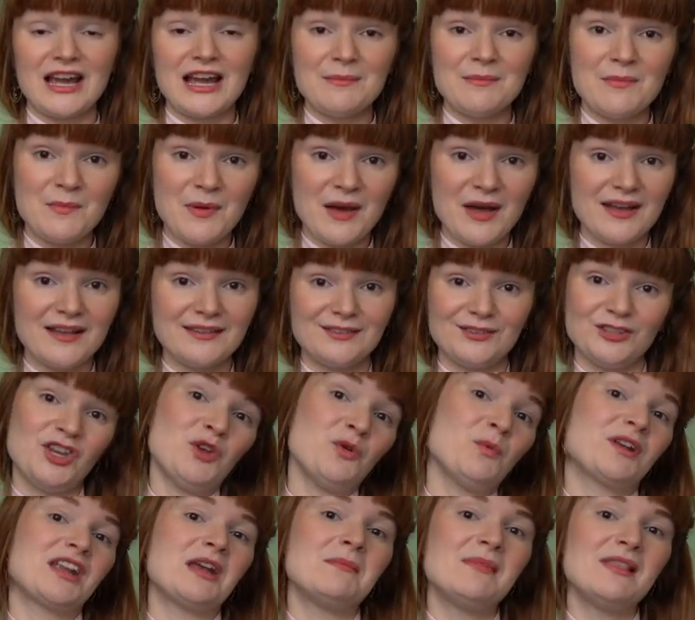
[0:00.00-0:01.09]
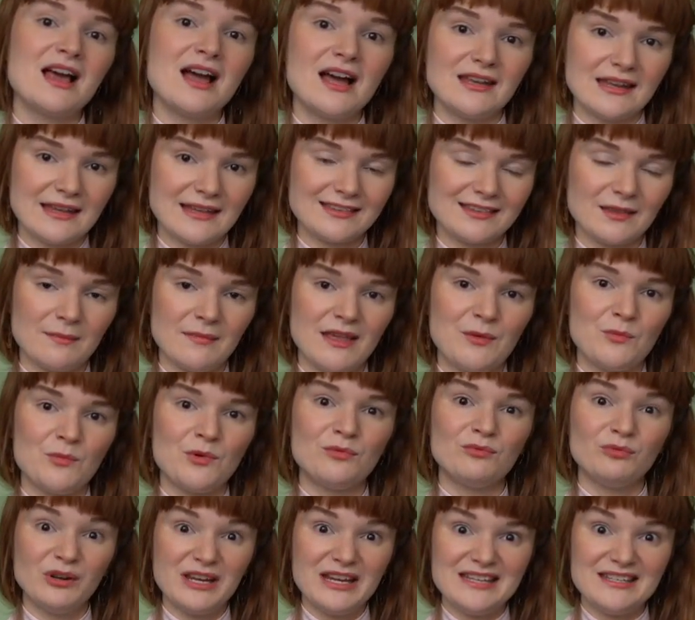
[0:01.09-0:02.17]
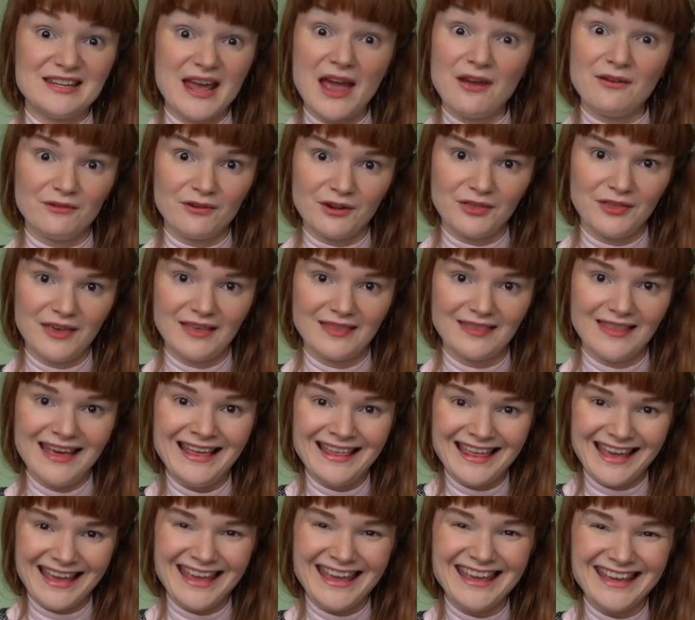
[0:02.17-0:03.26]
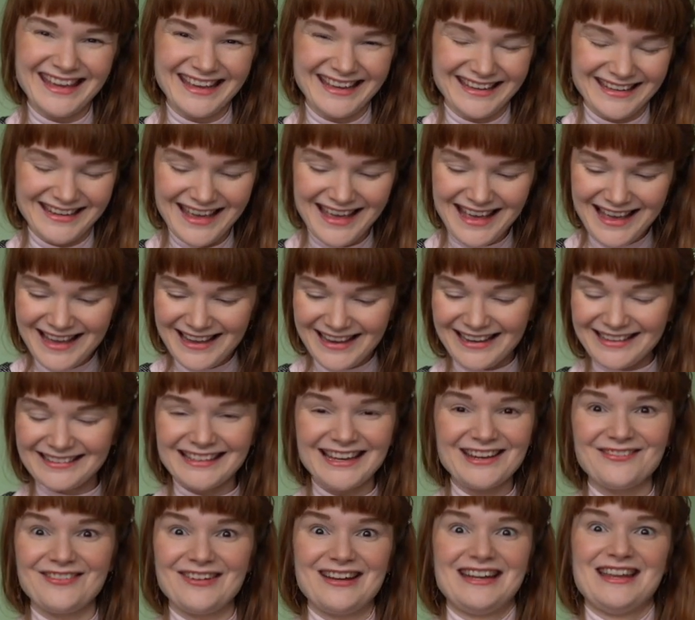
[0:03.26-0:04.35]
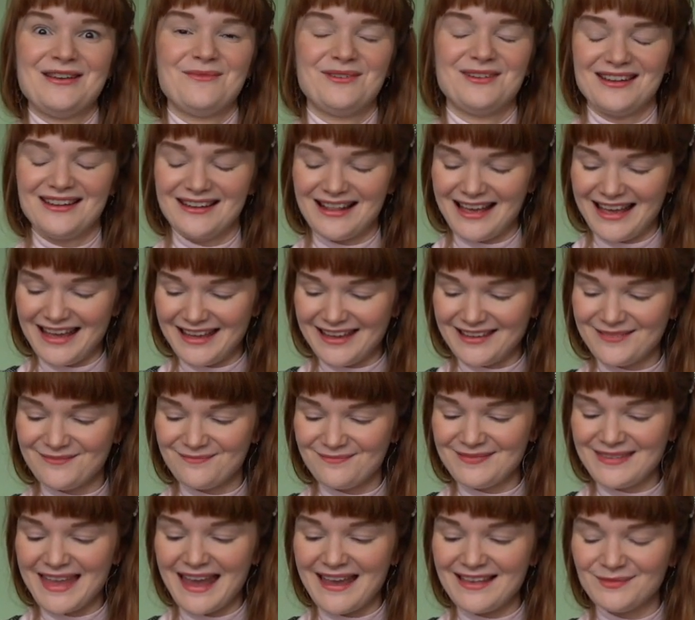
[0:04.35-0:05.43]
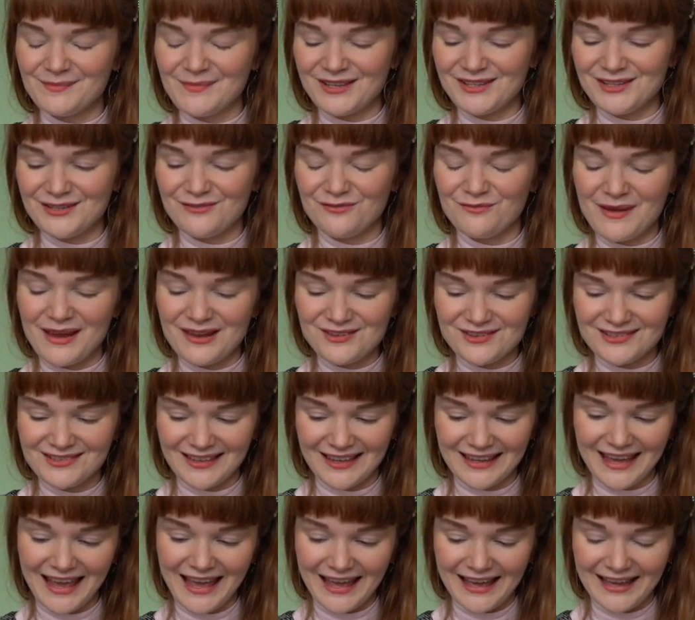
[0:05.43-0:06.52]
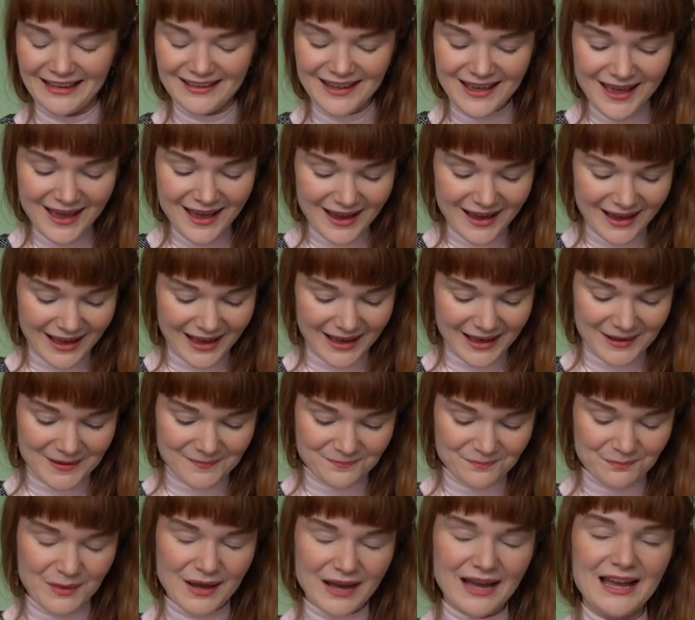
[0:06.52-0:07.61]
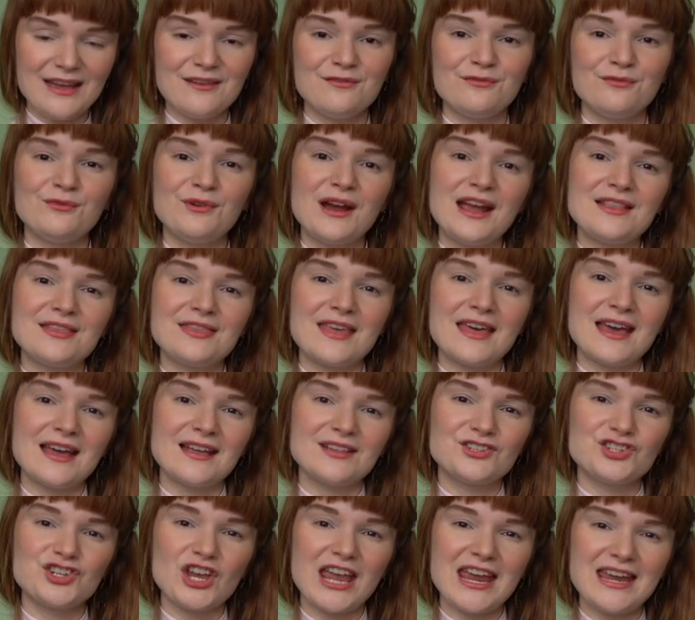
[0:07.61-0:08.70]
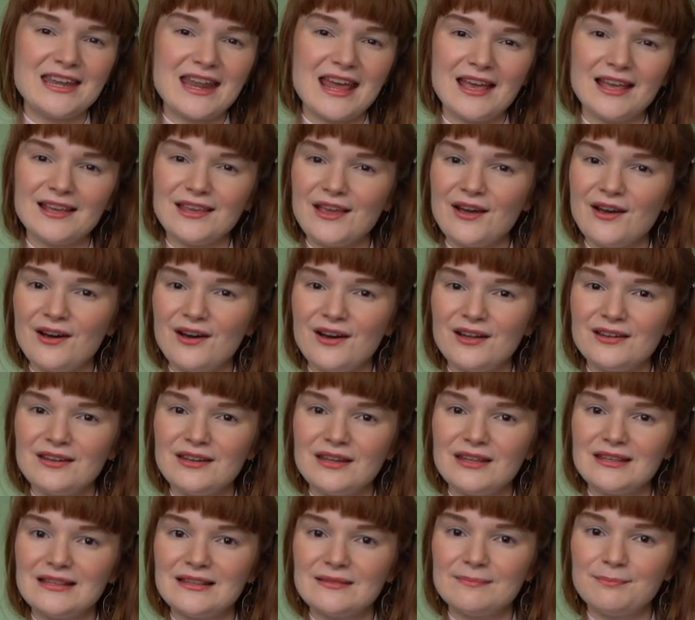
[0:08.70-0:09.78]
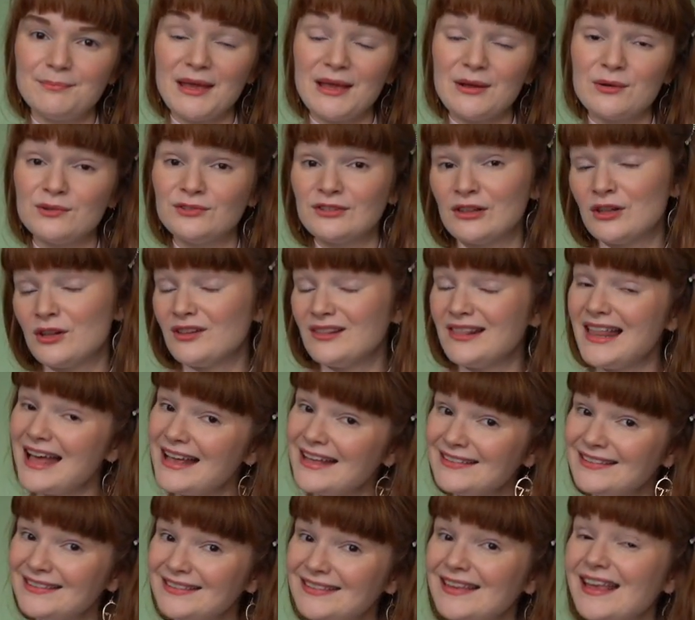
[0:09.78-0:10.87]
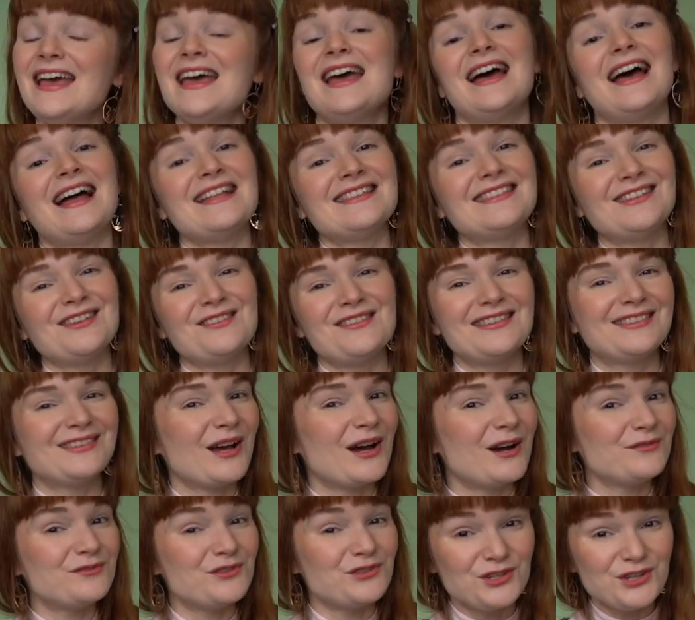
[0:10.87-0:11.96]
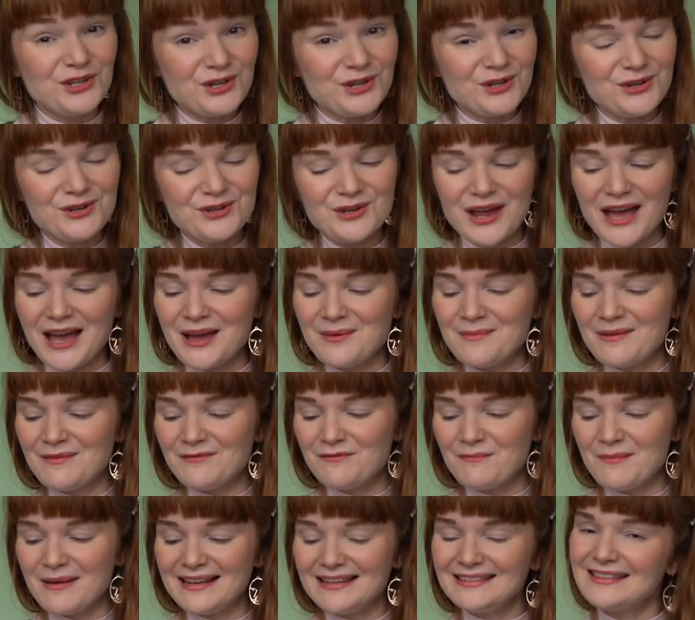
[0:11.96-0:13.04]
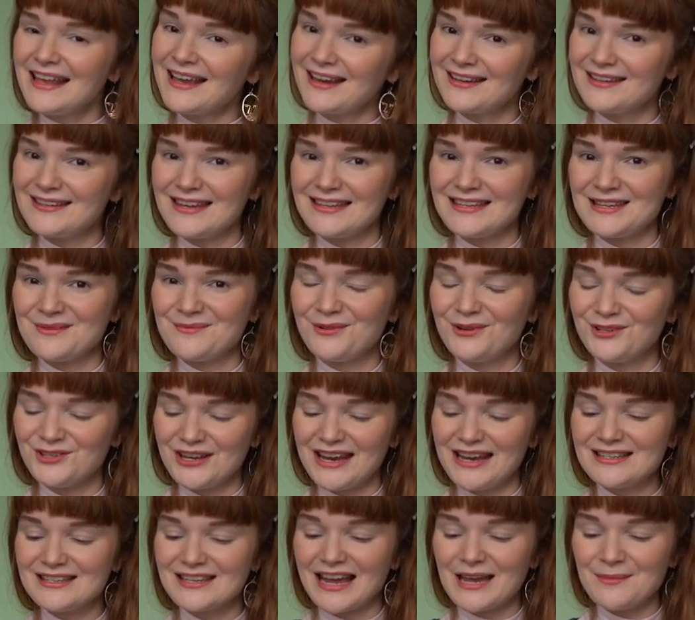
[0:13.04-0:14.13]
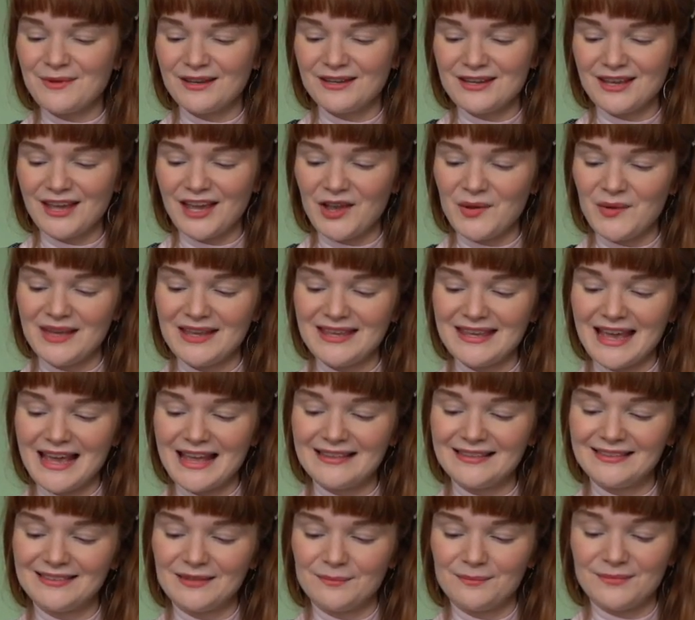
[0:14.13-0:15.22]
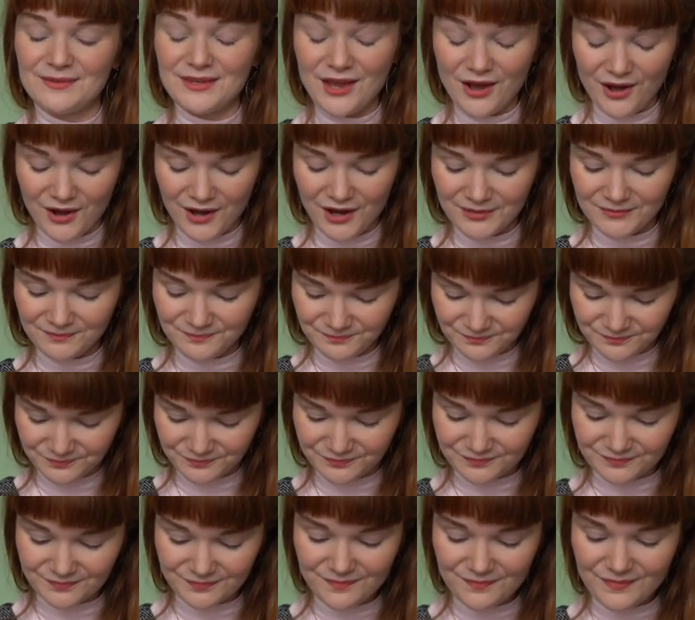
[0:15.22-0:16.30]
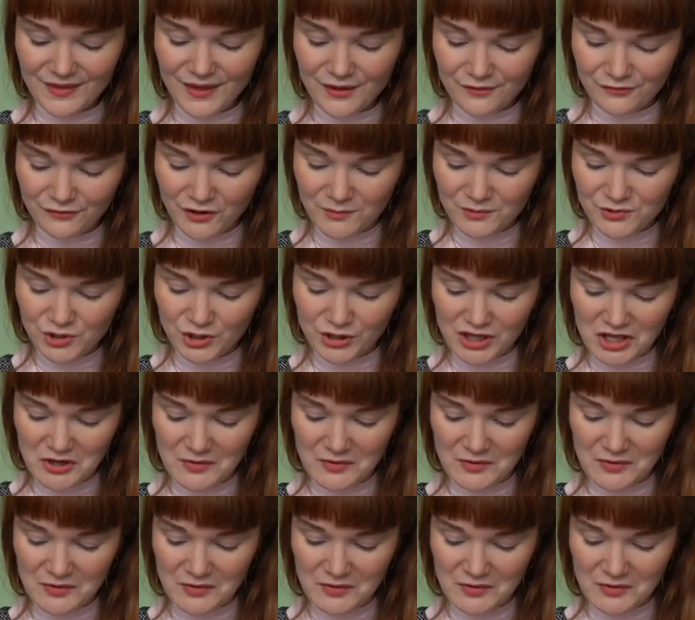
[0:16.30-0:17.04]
I'm a person who, when I'm learning something, will read everything that I can, because I really want to like get as much information as I can. But I've read that chainette yarn pills a lot less. And so this afternoon, for my second knitting project, I'm going to go and get some yarn from John